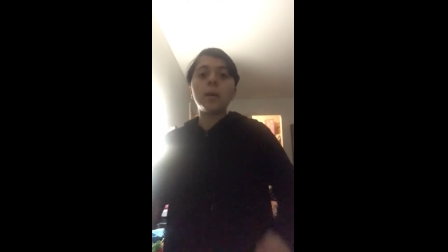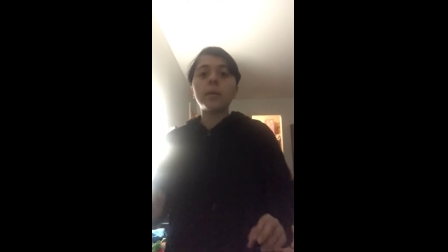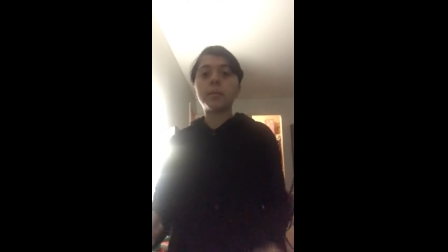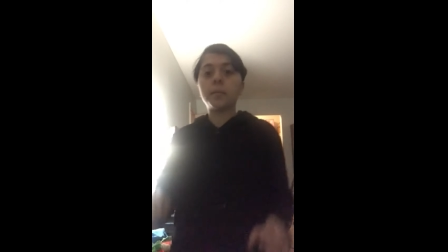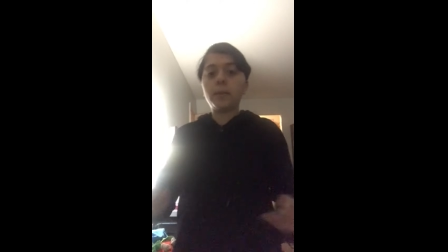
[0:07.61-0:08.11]

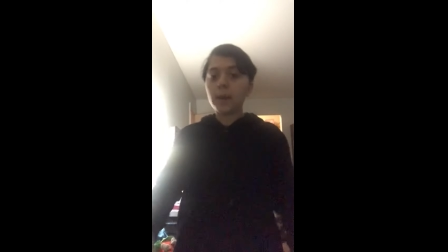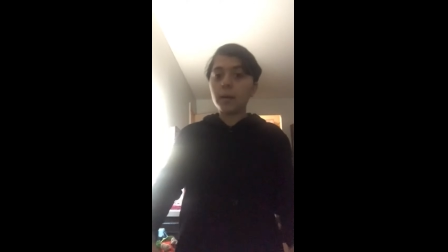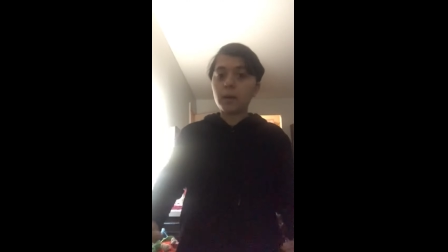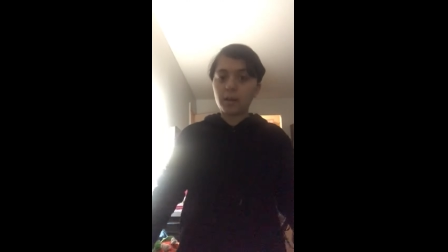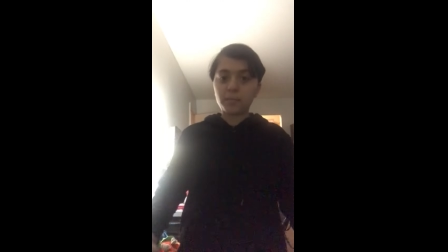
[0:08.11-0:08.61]
so
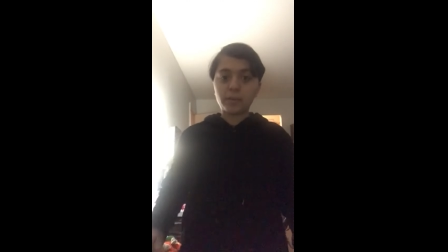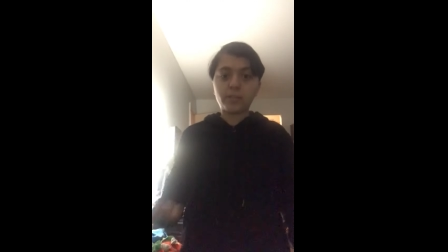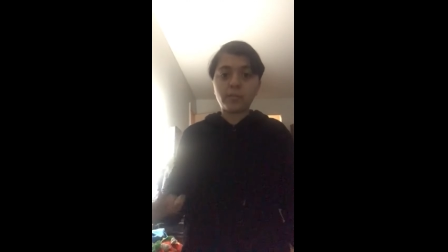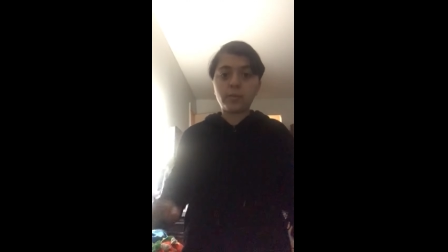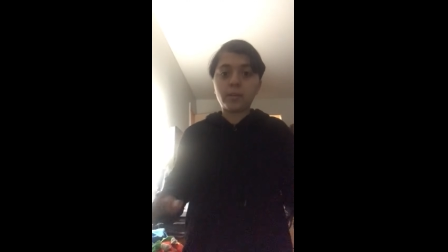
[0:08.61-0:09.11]
now I want to
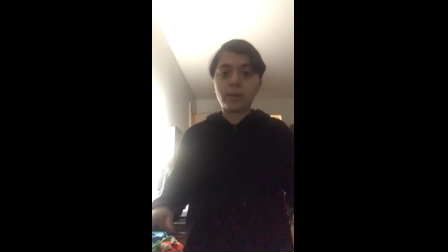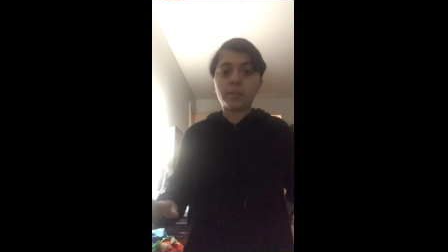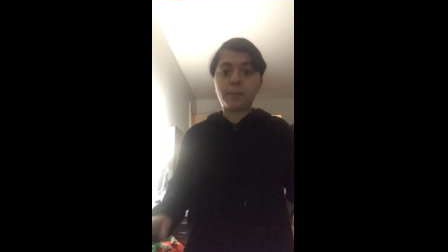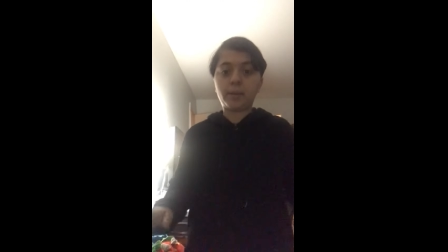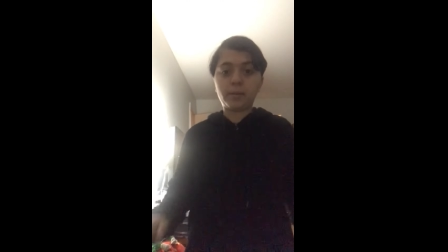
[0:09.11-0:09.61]
show you
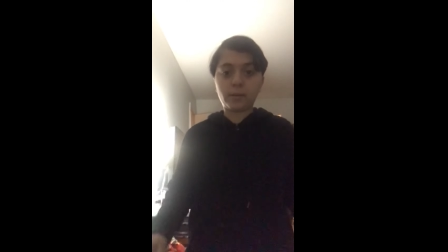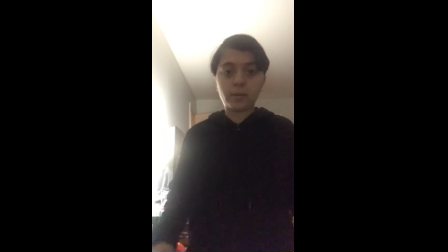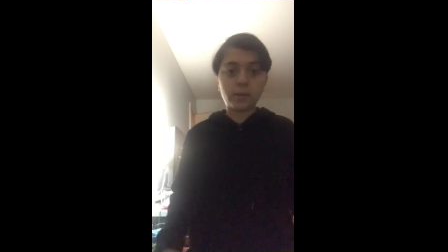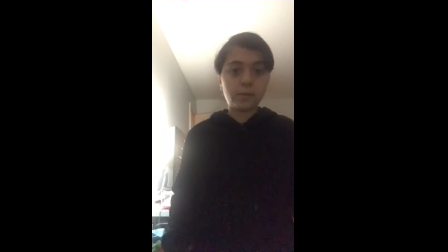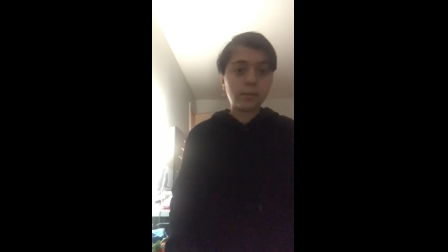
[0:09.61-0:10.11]
guys my
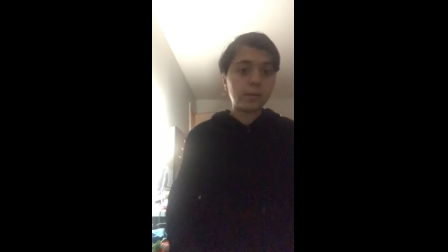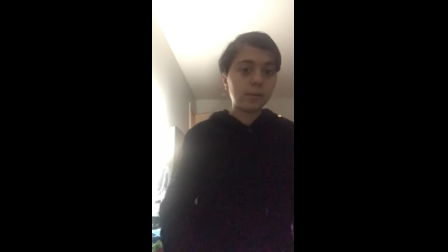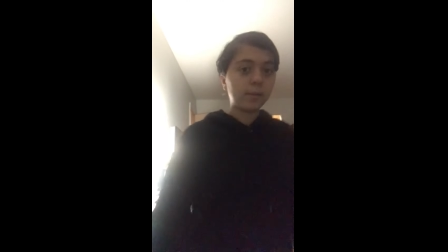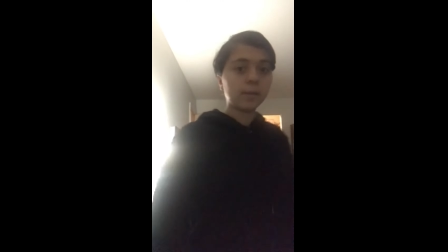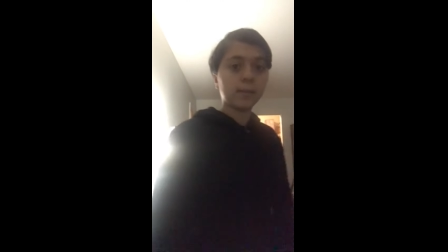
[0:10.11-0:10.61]
haircut.
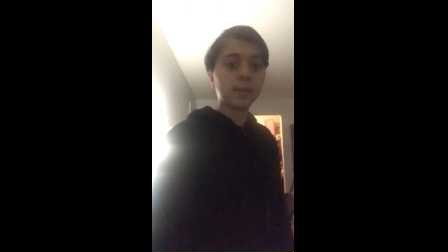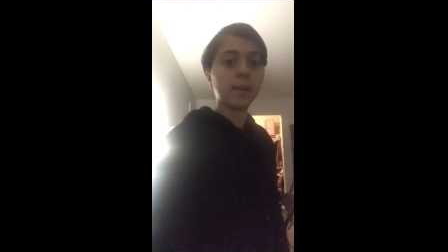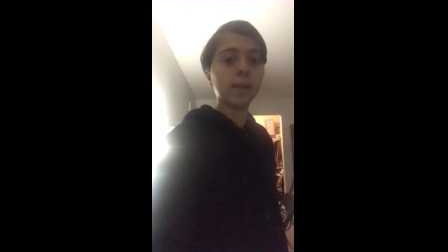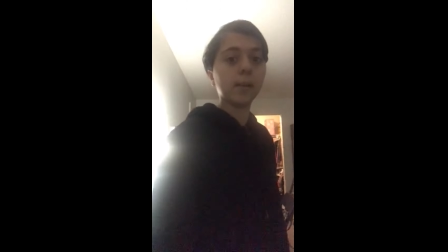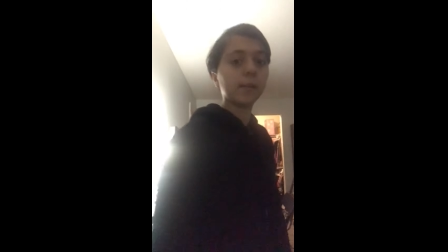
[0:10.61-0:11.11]
See
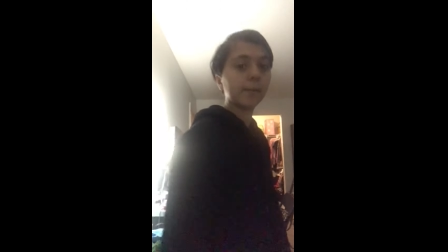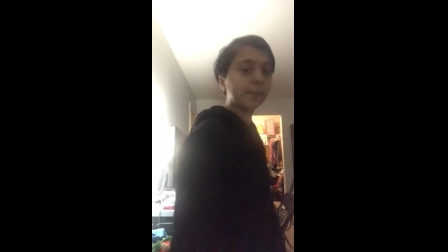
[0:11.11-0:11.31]
you, look.